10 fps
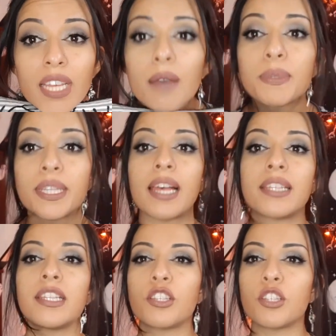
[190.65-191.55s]

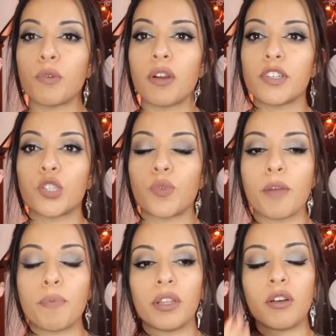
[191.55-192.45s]
Obsessed. And this is more of a
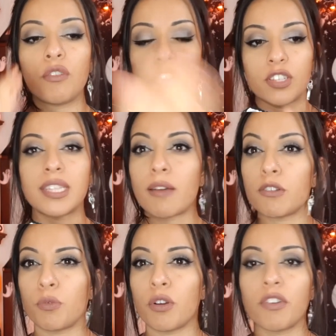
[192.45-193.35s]
square pillow versus that
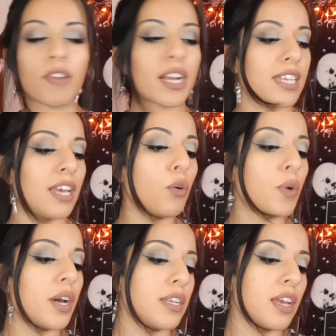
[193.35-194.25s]
was more of a rectangle
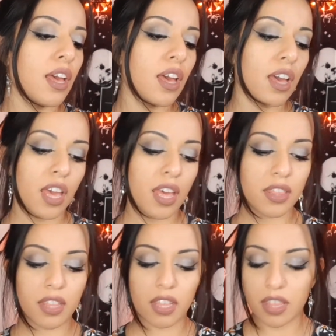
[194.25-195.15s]
one.
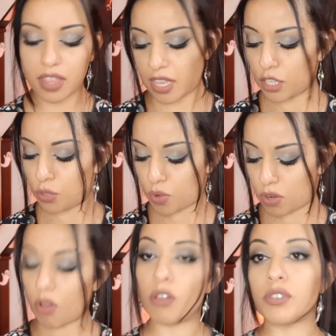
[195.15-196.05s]
And this
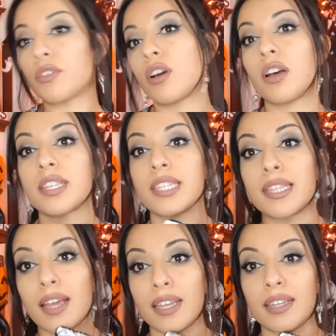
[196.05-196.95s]
one also costs
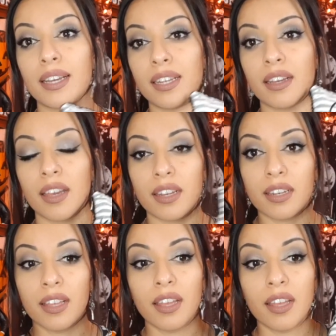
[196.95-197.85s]

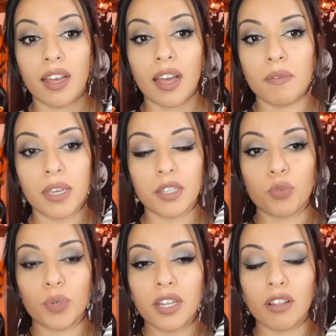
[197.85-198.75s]
$9.99. I mean,
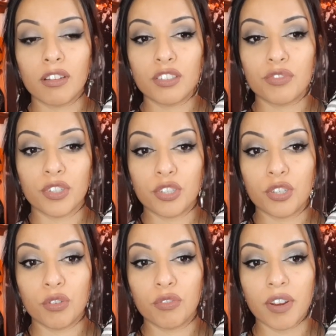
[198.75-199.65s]
$20 for
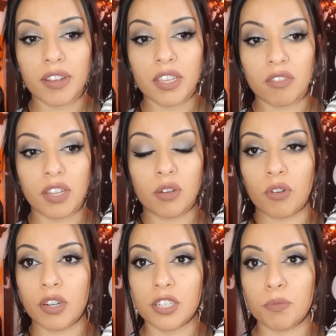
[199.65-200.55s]
two very unique,
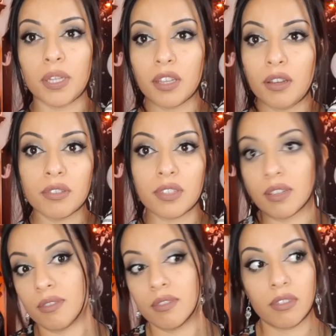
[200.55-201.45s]
gorgeous pillows.
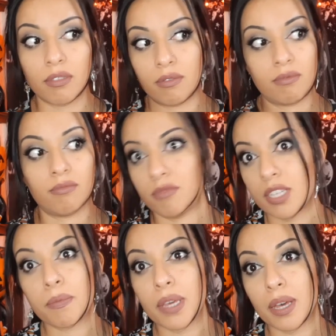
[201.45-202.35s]

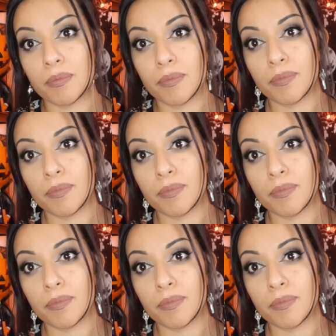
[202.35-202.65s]
Sign me up.